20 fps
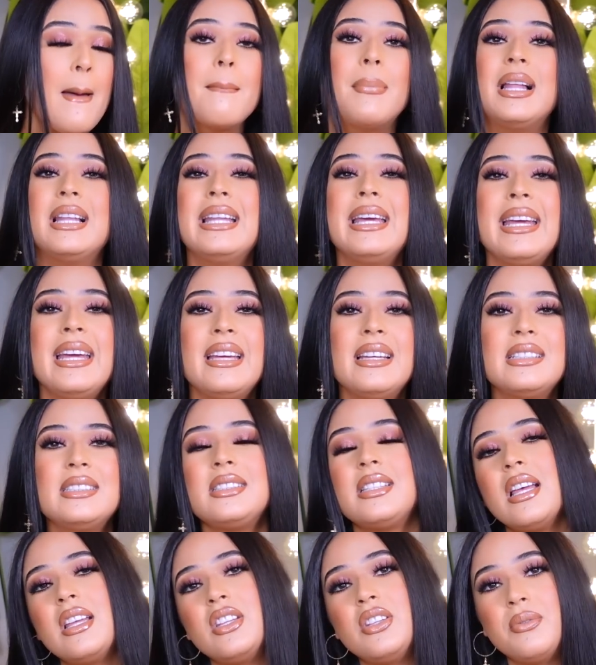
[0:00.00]

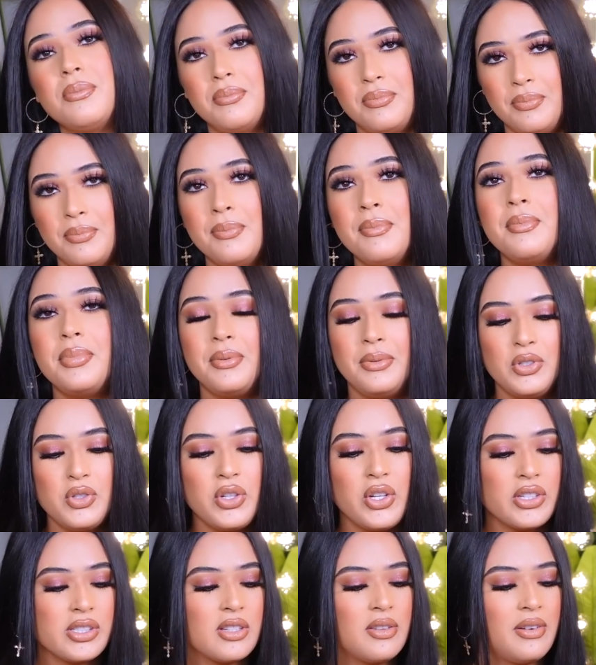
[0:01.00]
Please do
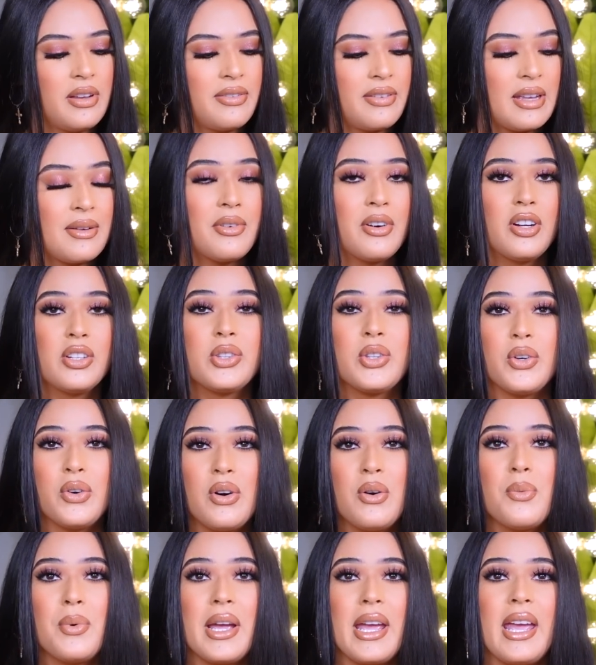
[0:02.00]
yourself a favor
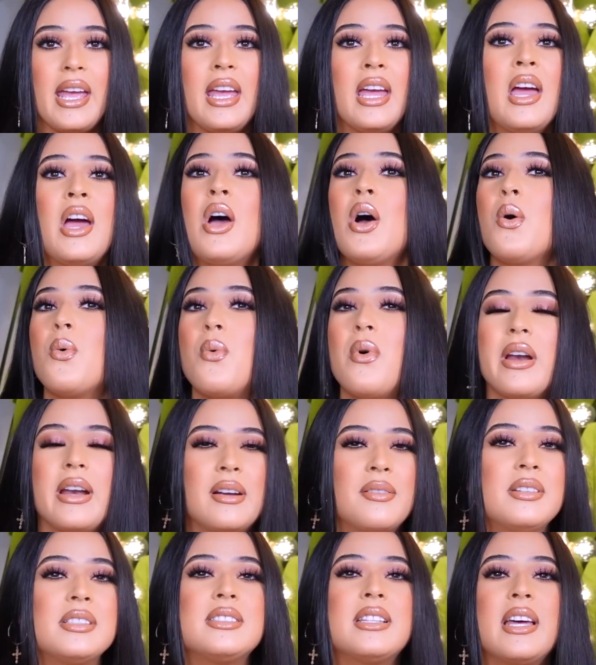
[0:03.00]
throw away
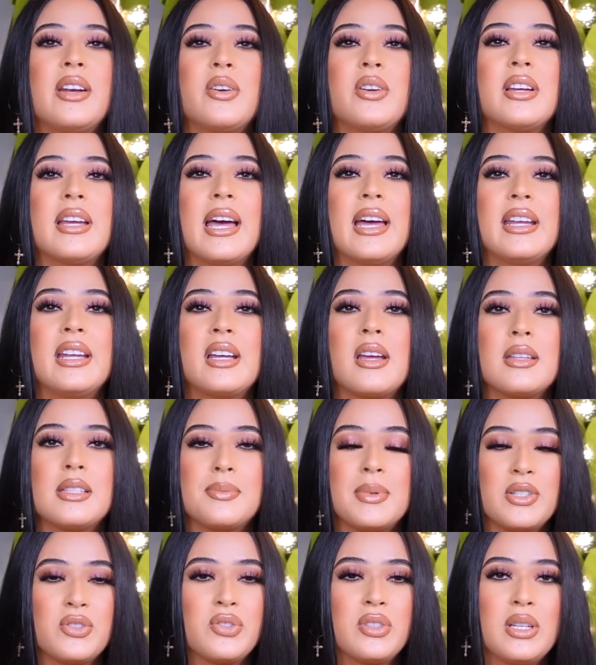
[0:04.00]
whatever's not organic
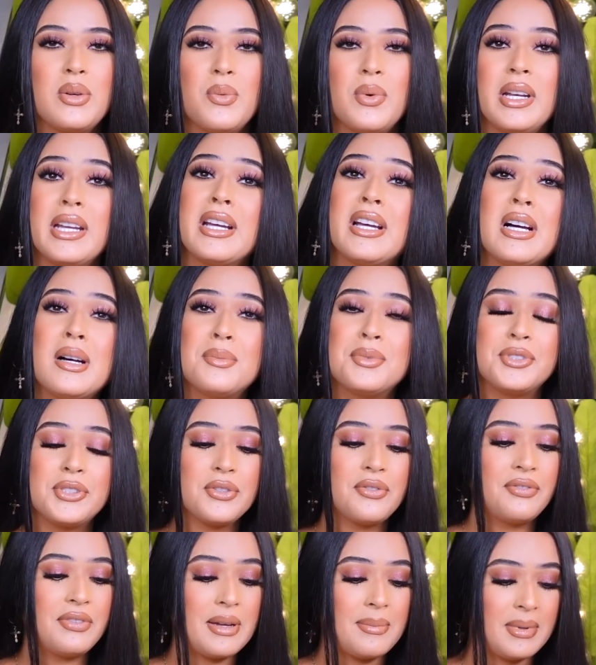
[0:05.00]
especially when it comes to
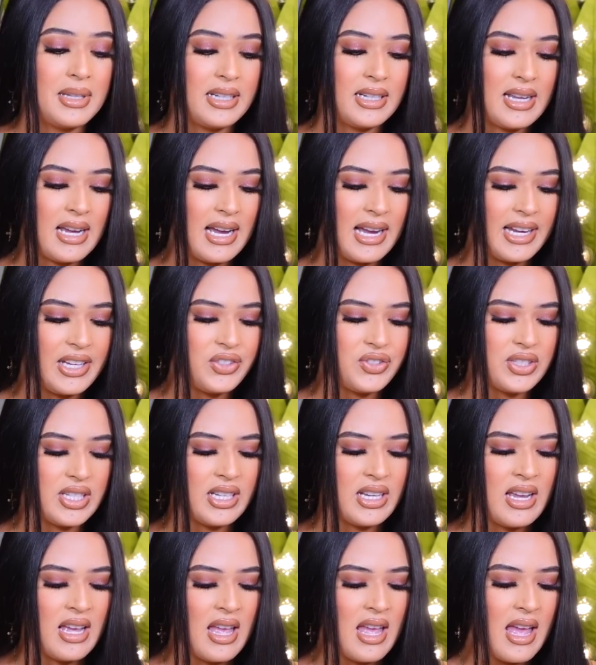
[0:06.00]
feminine
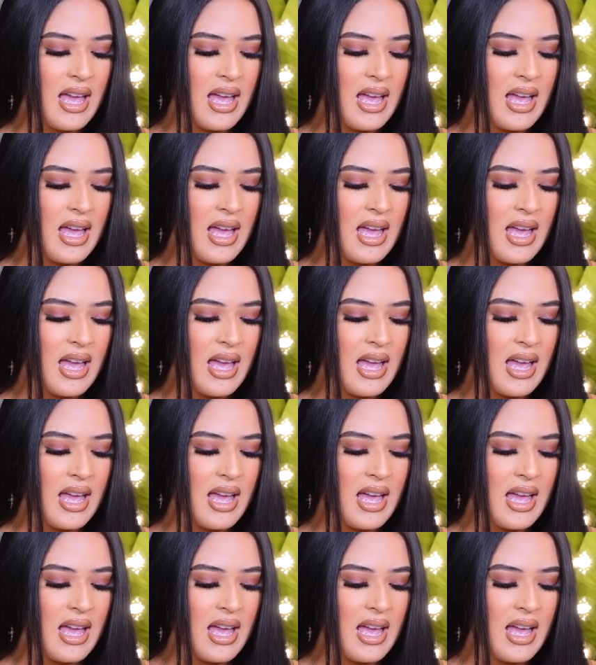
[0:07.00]
hygiene